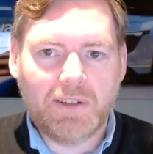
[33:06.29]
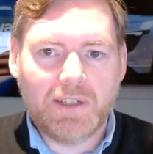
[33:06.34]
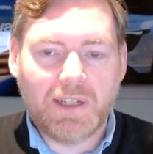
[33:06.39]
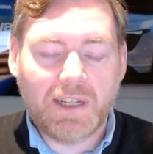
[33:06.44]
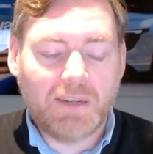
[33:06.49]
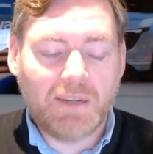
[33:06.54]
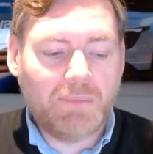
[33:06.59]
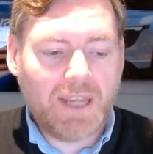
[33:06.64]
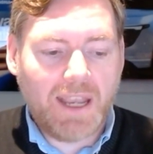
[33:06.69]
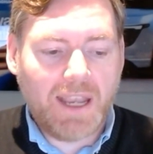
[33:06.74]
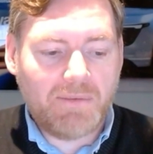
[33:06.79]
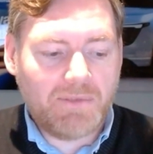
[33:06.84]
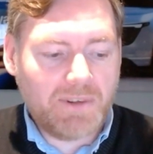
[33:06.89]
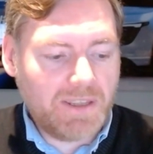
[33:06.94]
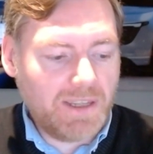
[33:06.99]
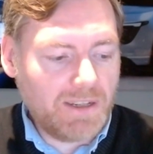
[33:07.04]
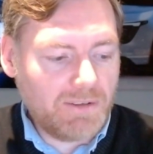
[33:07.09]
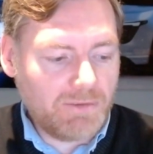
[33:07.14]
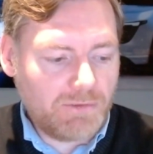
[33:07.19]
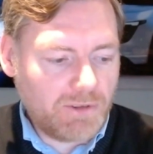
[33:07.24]
And it can be
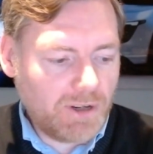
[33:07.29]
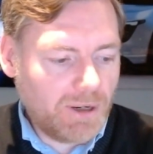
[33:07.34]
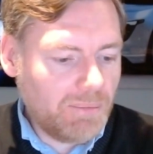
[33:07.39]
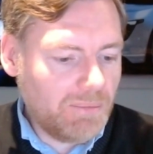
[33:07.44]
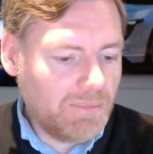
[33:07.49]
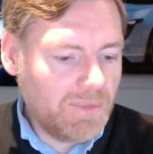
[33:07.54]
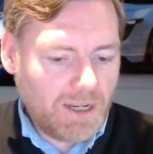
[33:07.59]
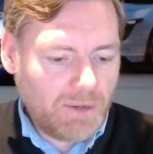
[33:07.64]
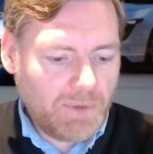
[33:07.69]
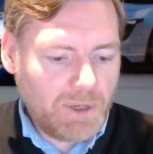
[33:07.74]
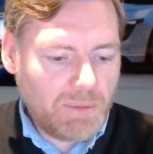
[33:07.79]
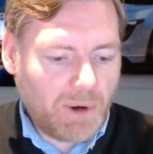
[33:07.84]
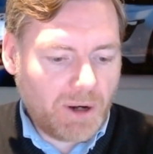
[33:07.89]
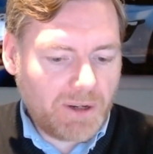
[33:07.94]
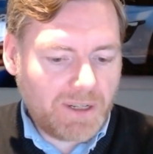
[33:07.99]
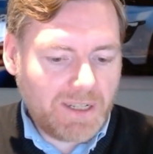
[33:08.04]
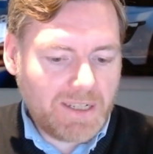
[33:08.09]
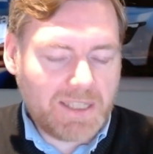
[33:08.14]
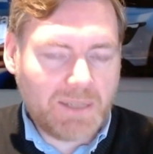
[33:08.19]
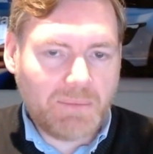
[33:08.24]
everything from, we
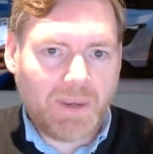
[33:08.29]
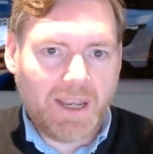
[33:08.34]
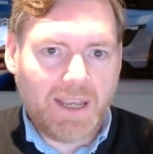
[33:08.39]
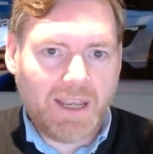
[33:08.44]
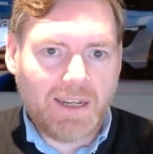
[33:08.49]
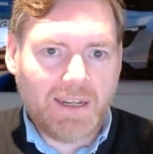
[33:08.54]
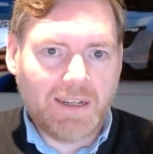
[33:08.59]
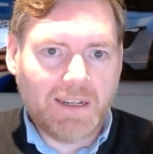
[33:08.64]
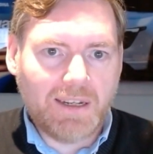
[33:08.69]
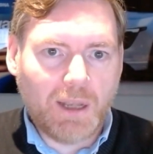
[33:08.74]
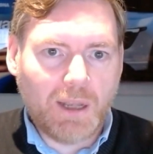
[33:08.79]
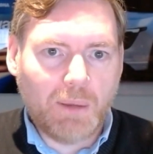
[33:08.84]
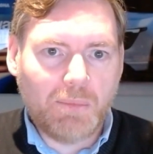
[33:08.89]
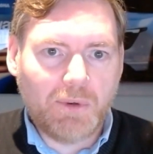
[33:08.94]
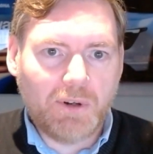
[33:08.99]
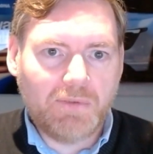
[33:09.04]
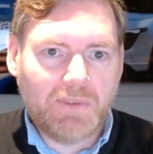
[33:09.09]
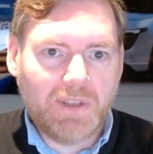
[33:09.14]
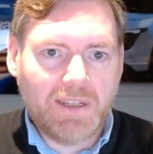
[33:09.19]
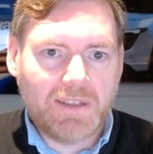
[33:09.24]
participate in a
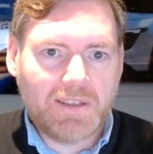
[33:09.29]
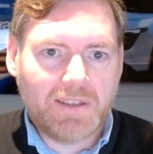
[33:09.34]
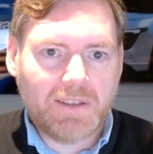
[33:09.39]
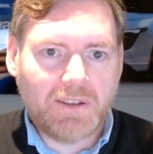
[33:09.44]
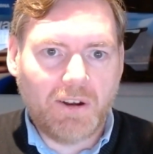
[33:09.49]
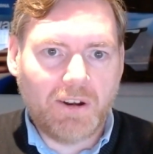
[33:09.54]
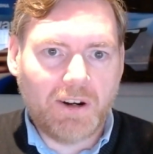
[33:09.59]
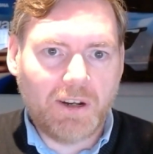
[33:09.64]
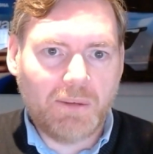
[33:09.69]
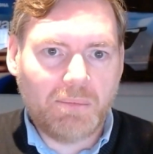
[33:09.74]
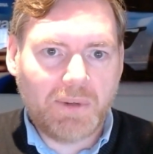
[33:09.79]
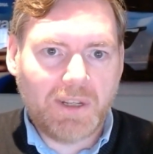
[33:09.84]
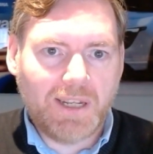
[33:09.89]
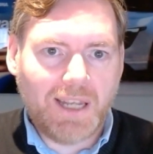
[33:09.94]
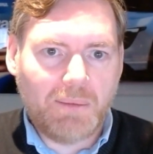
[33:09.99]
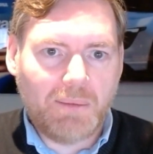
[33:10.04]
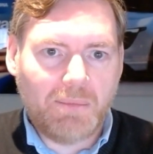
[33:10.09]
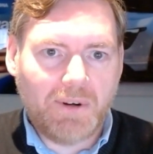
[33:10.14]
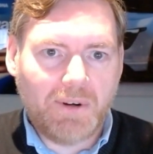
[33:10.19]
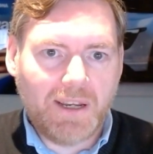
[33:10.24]
number of these startup
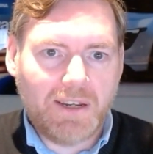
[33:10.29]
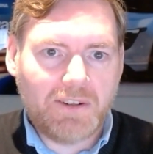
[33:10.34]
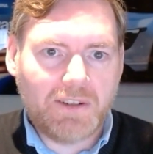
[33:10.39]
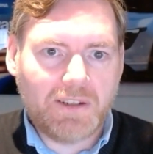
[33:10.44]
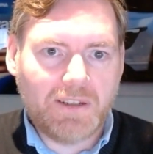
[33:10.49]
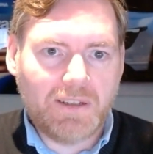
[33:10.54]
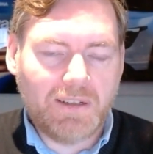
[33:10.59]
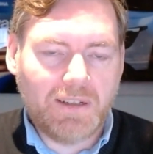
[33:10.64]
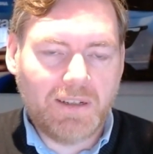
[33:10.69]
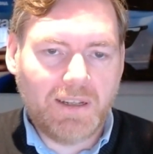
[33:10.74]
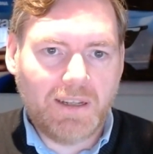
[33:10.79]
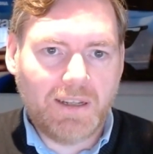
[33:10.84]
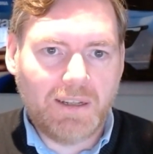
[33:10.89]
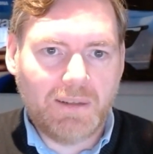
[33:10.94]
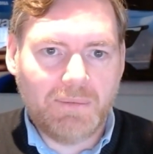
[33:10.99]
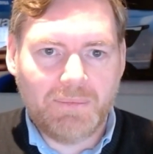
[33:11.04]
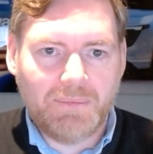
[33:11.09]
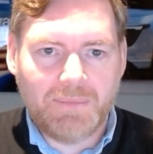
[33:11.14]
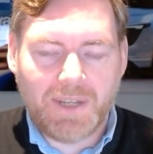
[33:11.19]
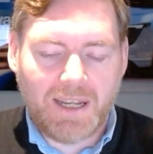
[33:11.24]
collaboration
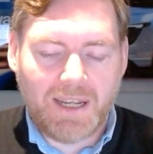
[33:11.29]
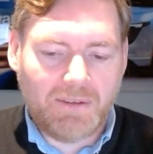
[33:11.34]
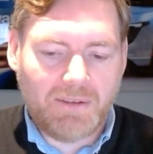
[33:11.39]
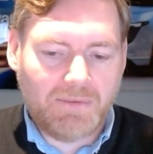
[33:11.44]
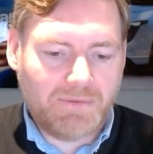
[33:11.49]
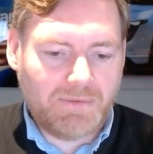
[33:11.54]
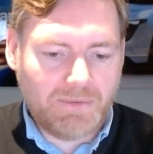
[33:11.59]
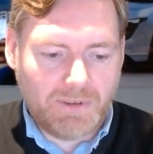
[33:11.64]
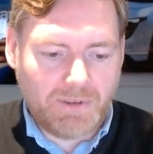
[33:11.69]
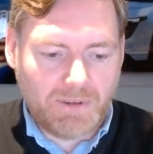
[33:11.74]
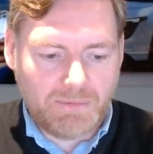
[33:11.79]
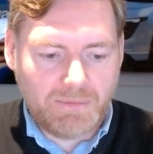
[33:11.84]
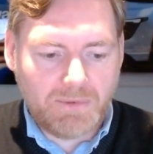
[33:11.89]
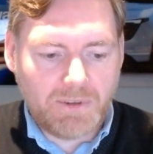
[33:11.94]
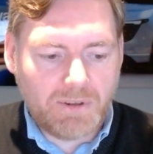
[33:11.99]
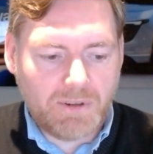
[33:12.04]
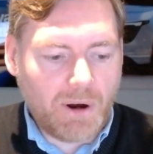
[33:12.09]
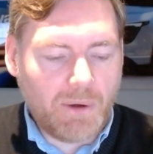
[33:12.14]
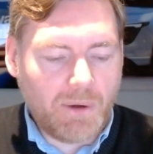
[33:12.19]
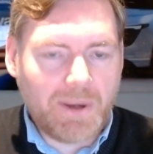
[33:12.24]
kind of
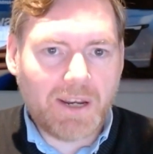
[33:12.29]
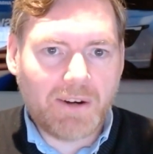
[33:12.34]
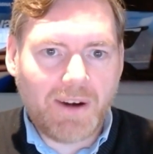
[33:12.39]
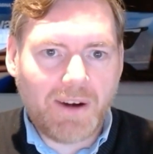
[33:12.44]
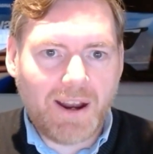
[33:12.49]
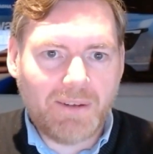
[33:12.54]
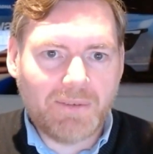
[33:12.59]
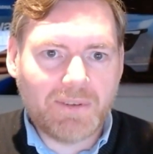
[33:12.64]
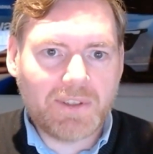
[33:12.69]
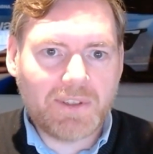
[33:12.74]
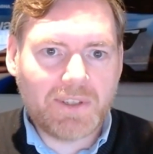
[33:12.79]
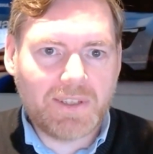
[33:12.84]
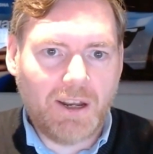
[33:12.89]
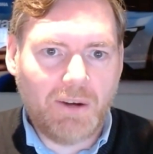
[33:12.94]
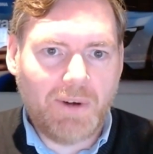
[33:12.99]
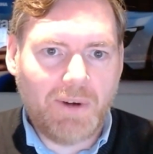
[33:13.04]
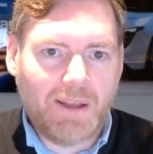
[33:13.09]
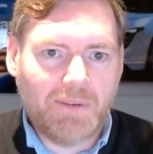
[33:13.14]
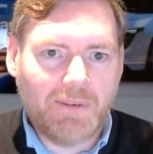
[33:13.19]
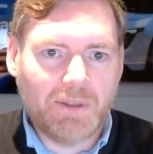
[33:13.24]
growing grounds
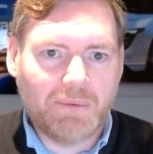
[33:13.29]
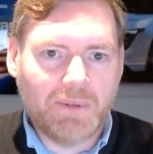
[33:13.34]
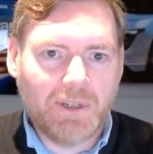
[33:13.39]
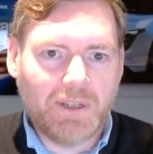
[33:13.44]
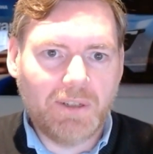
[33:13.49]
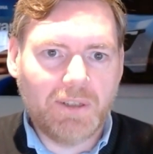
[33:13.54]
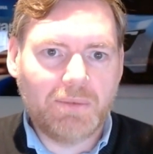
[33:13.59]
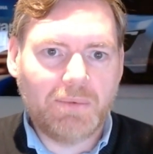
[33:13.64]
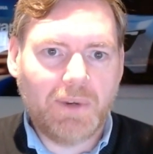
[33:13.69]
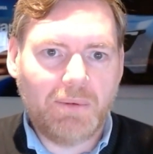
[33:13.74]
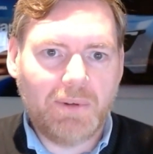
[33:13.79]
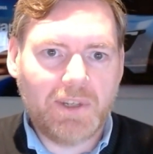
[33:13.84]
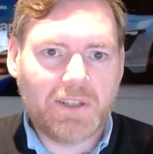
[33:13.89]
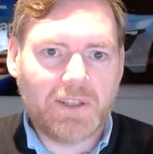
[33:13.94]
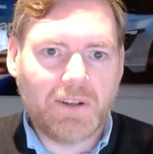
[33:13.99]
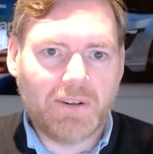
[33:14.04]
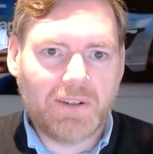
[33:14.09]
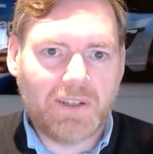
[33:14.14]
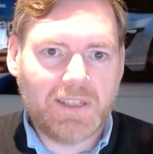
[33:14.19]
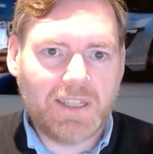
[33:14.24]
around the world where we
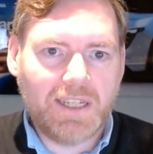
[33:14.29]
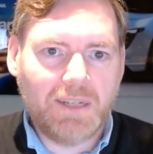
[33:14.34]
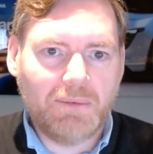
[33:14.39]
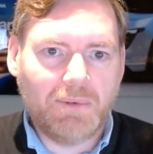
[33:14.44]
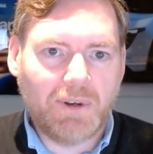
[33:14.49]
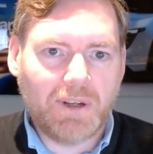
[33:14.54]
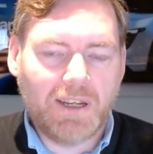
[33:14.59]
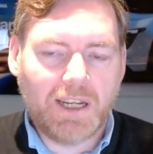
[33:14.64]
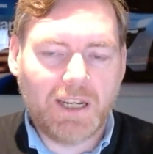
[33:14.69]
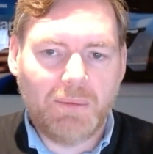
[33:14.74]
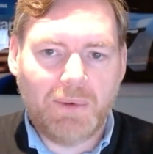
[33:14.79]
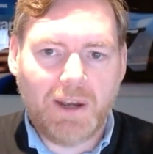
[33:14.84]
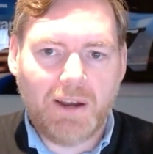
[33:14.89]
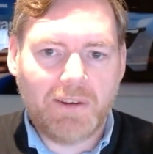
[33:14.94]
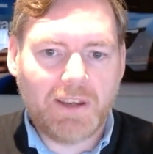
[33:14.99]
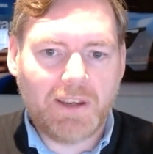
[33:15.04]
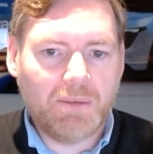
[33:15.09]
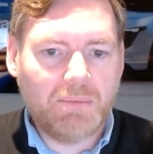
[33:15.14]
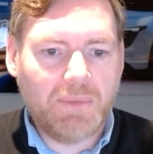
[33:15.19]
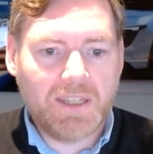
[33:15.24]
start to see what can come
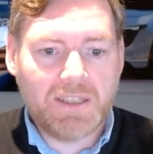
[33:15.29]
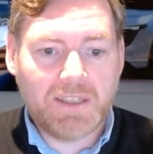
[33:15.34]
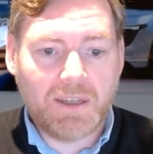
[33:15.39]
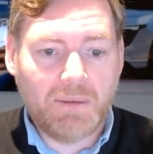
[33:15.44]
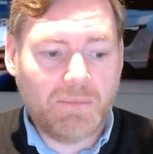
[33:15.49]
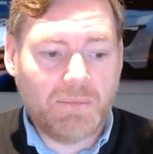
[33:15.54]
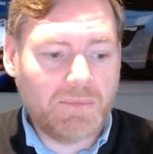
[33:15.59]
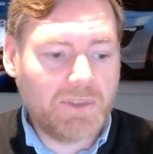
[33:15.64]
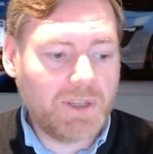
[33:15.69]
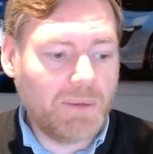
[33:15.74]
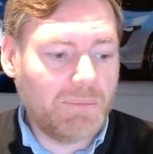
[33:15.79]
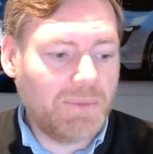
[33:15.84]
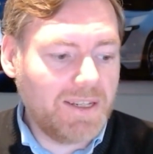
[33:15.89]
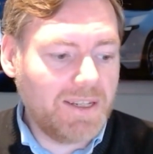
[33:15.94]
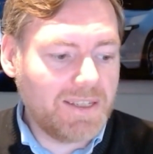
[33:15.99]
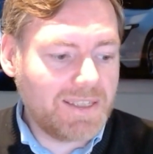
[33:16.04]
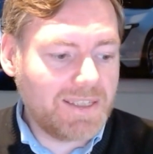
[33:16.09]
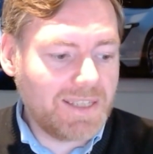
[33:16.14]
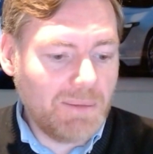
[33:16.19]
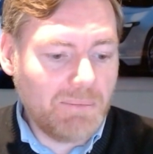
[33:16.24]
out. It can be something
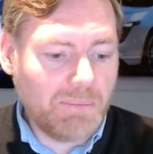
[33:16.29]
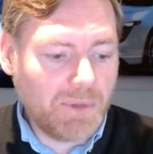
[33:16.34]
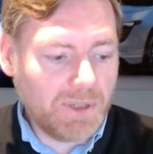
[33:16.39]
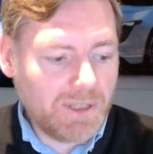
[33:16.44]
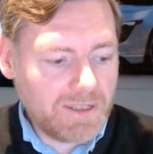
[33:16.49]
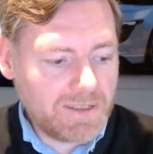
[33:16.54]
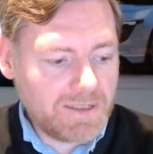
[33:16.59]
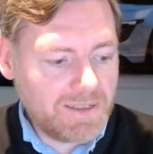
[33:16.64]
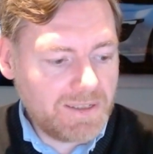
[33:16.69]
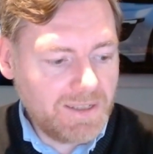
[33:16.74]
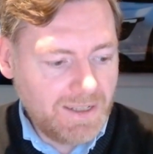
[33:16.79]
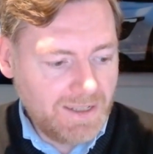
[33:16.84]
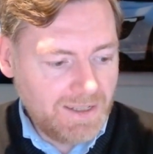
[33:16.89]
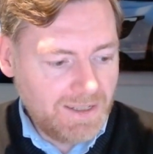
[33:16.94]
as simple as,